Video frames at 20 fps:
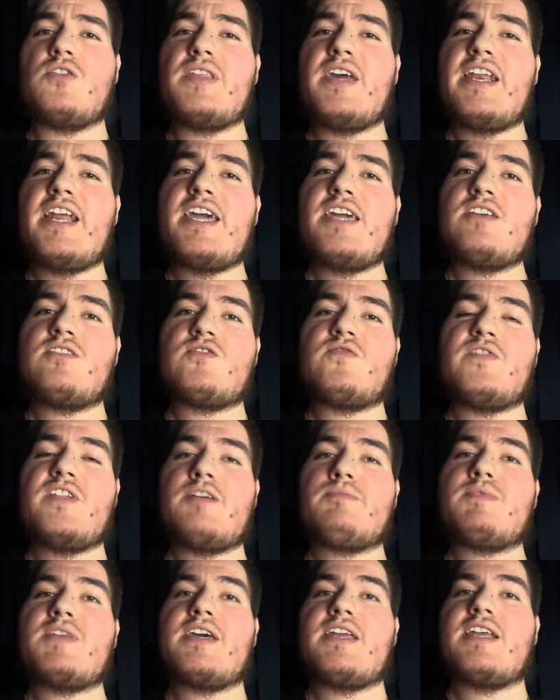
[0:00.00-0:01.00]
then I
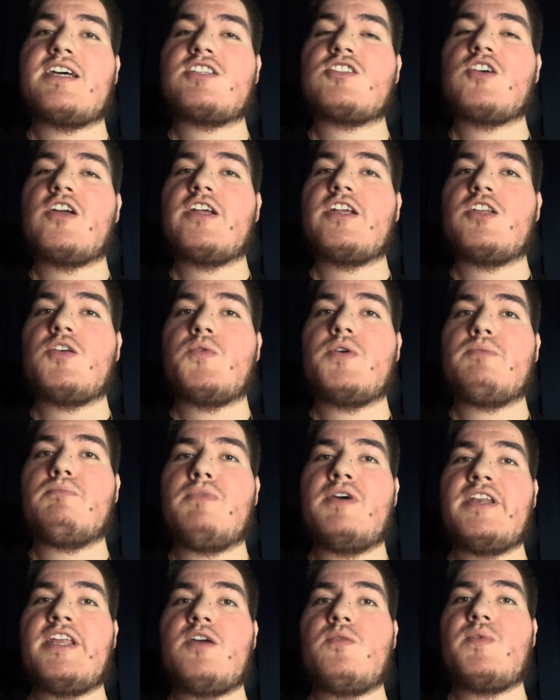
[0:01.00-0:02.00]
flipped it and I started doing
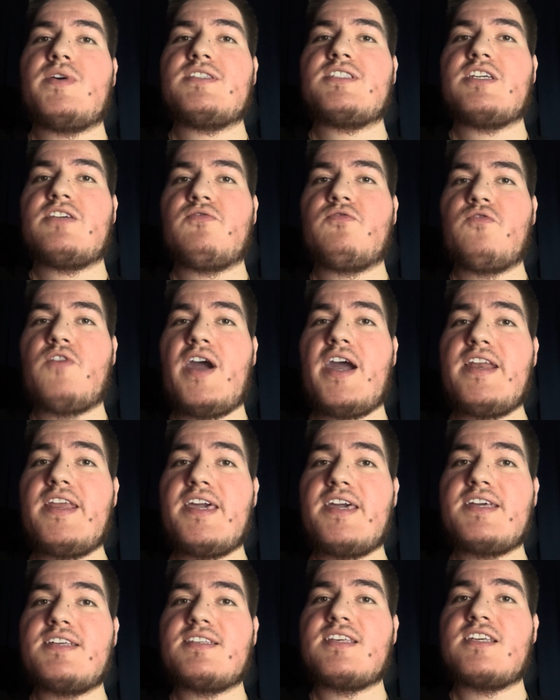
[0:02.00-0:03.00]
Monday, Wednesday,
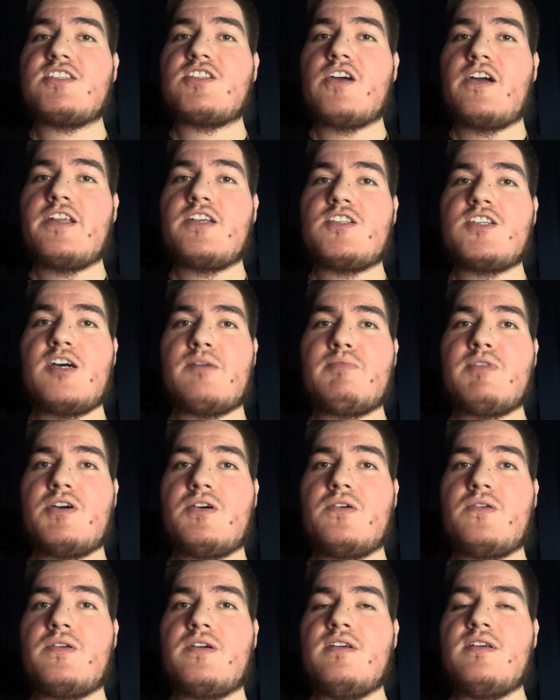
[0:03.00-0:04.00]
Fridays. I started to
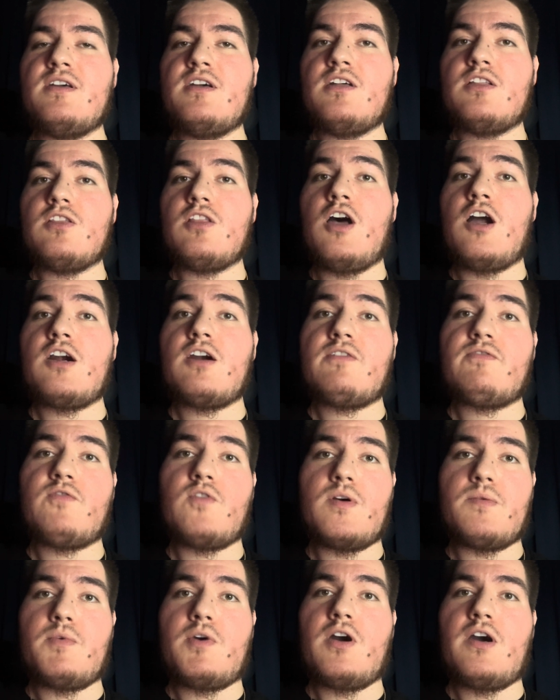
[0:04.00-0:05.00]
upload longer
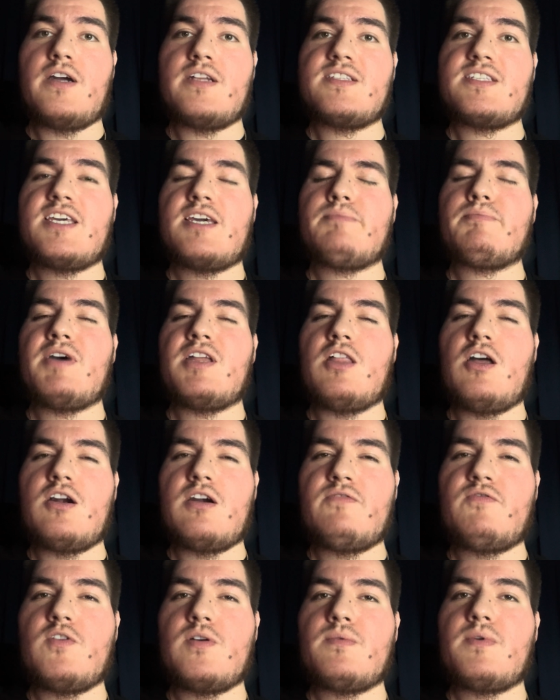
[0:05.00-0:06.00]
form content. By longer
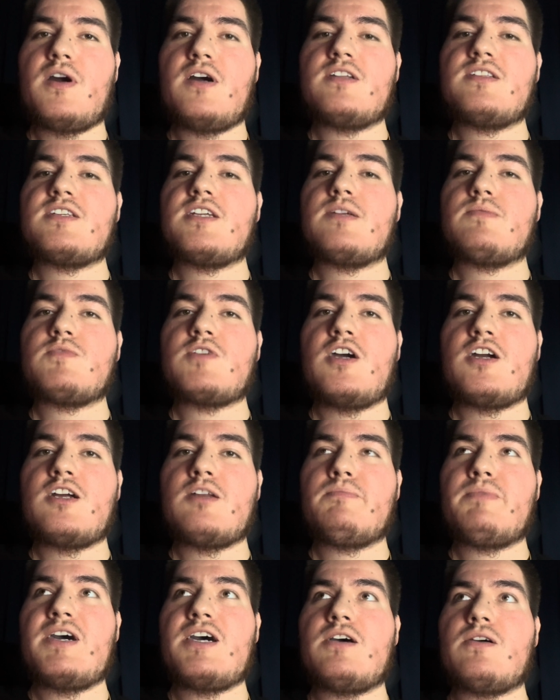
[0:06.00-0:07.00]
form content, I'm talking
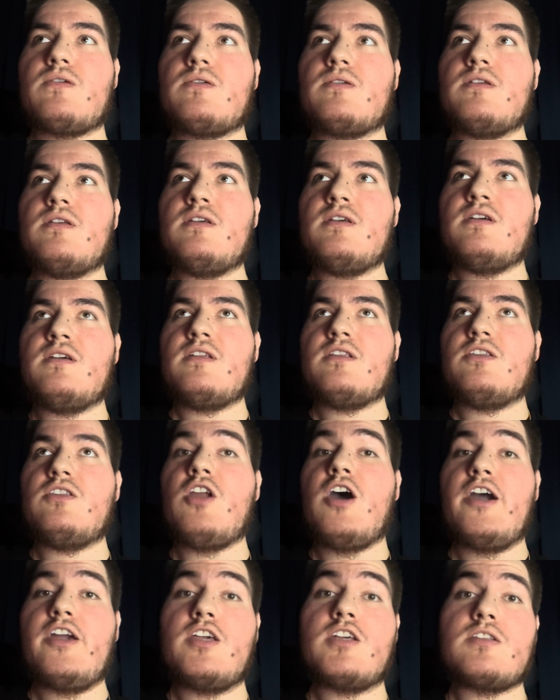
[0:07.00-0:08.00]
about
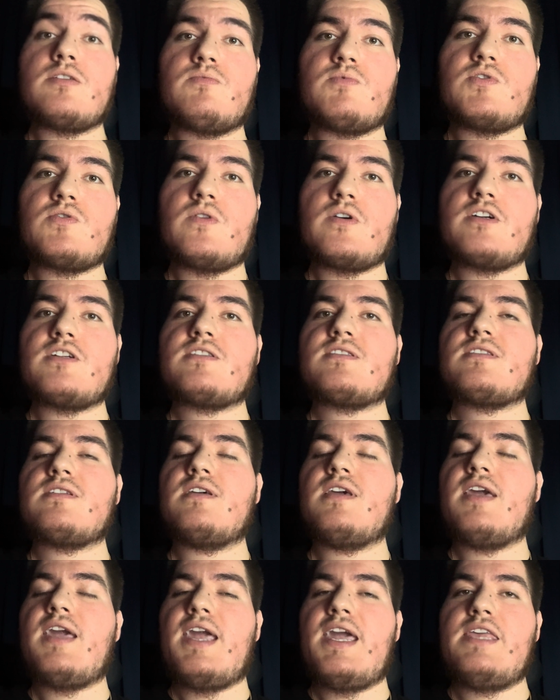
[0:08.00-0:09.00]
not YouTube Shorts.
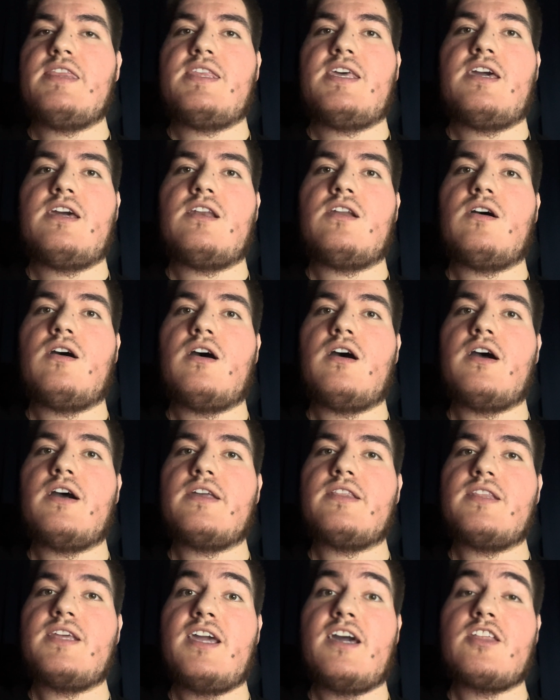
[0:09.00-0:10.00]
And then on
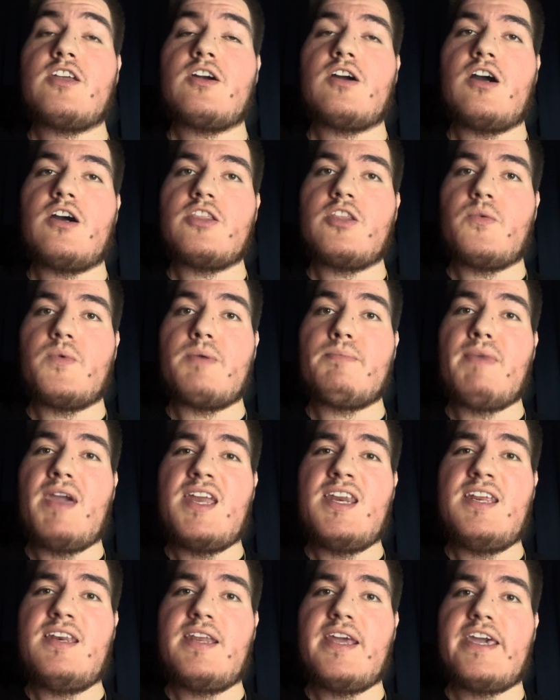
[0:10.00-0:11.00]
the
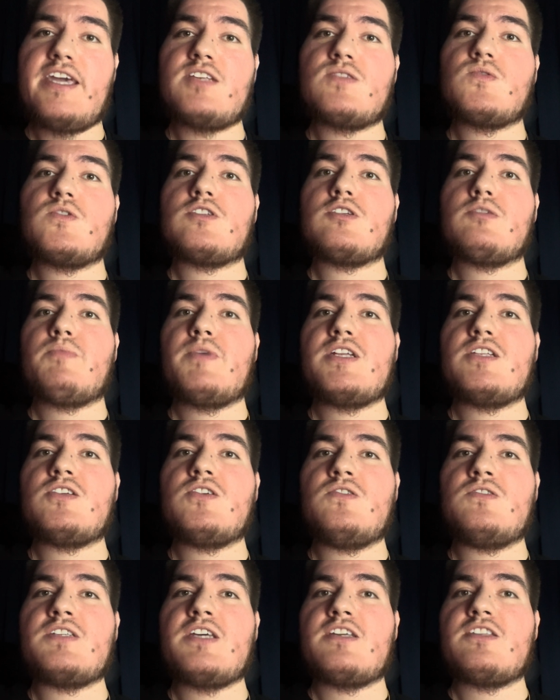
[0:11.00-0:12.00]
remaining days, which would be
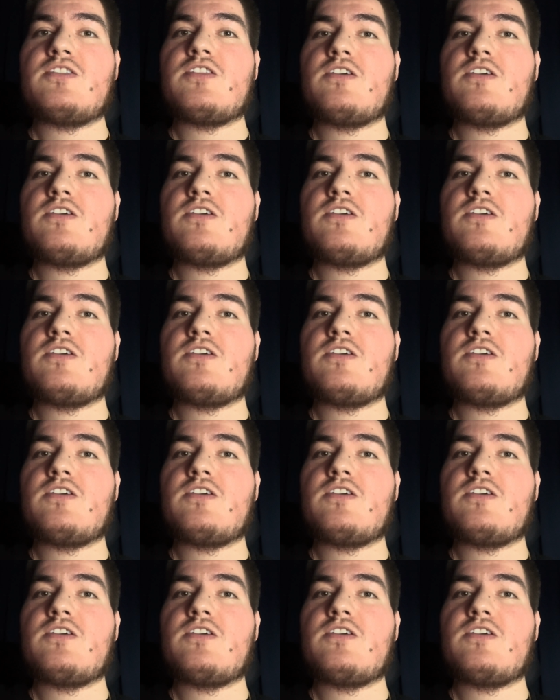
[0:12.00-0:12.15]
Tuesdays,